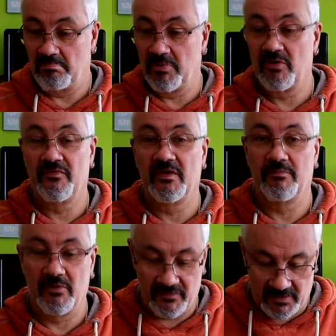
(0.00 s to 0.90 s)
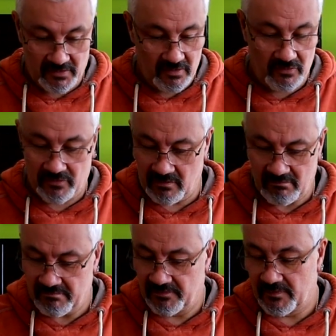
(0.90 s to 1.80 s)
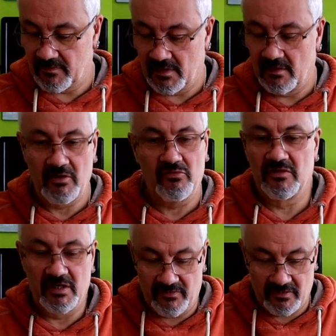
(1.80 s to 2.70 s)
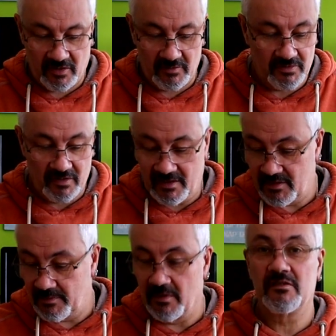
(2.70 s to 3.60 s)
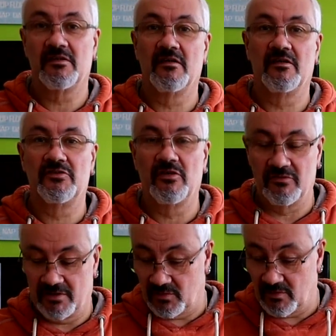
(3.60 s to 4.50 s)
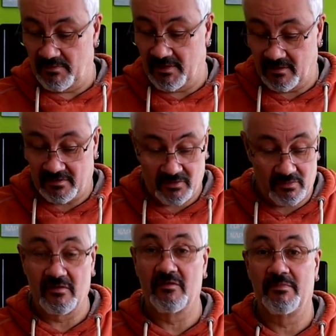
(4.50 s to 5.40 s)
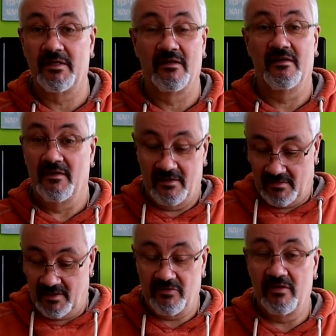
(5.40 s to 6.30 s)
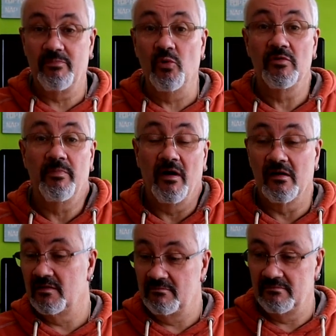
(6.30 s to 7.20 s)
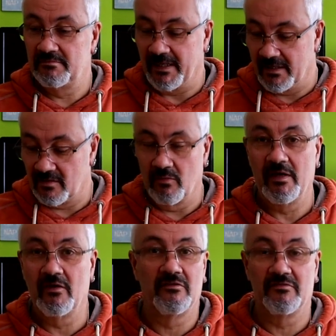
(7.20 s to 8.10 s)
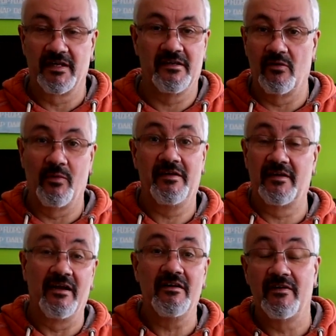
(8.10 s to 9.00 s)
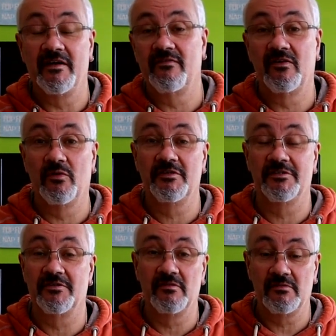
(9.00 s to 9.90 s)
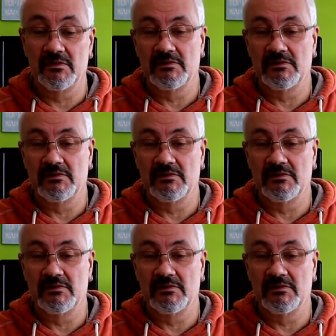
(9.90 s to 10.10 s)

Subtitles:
Perfect solution. Loads of different types of these, but I chose this one because this one can be literally pulled apart and packed away. I could take it away in the caravan if I wanted to.